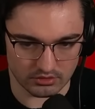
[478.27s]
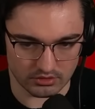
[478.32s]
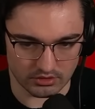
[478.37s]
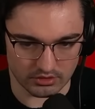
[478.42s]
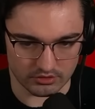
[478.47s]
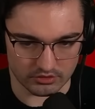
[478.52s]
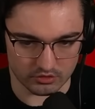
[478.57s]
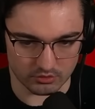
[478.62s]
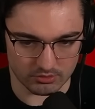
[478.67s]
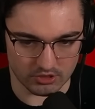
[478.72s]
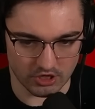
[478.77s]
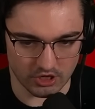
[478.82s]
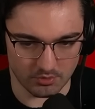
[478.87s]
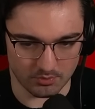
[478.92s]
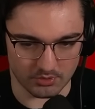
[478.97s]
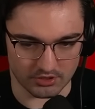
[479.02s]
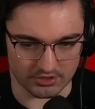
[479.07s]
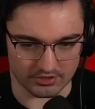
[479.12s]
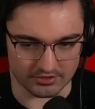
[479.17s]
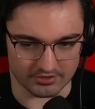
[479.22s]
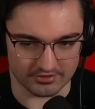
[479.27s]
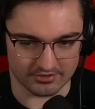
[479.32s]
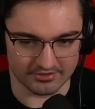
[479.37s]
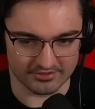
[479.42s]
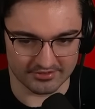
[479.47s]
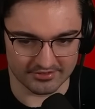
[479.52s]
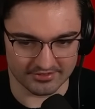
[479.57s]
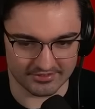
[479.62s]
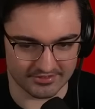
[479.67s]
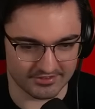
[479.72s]
And this will be open.
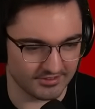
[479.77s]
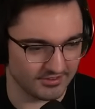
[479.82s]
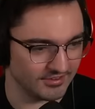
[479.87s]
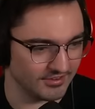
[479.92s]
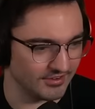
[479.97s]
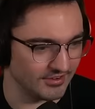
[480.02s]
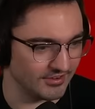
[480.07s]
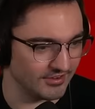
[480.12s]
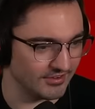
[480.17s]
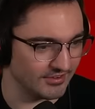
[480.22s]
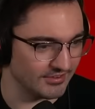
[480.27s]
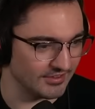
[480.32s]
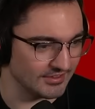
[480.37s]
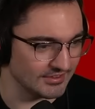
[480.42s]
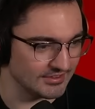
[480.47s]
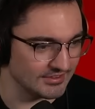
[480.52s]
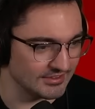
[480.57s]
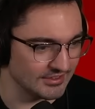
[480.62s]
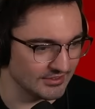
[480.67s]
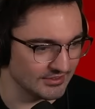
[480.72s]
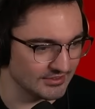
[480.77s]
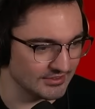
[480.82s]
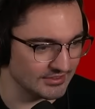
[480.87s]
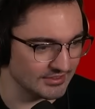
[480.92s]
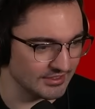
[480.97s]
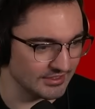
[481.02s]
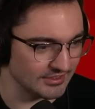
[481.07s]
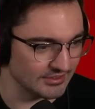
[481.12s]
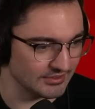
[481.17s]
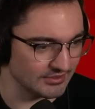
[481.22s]
Oh, that's so
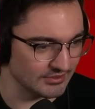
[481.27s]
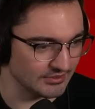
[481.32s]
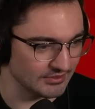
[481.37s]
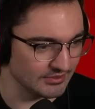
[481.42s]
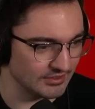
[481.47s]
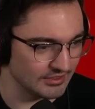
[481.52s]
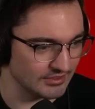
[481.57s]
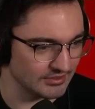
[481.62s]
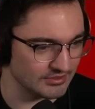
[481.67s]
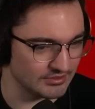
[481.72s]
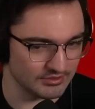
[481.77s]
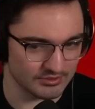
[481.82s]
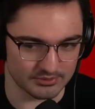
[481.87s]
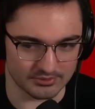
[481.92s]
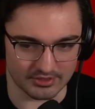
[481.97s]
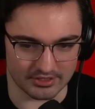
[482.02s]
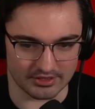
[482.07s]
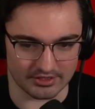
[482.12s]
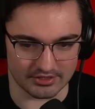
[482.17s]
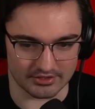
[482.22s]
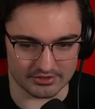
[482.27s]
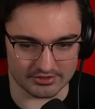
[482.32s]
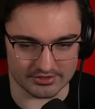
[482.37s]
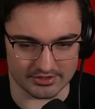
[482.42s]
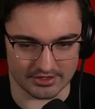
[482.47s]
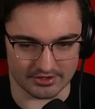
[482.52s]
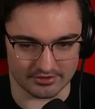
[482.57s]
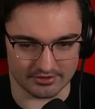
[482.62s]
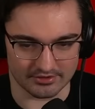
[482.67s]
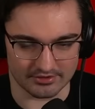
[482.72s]
sick, dude. That's 2 red letters
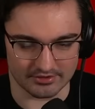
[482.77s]
now.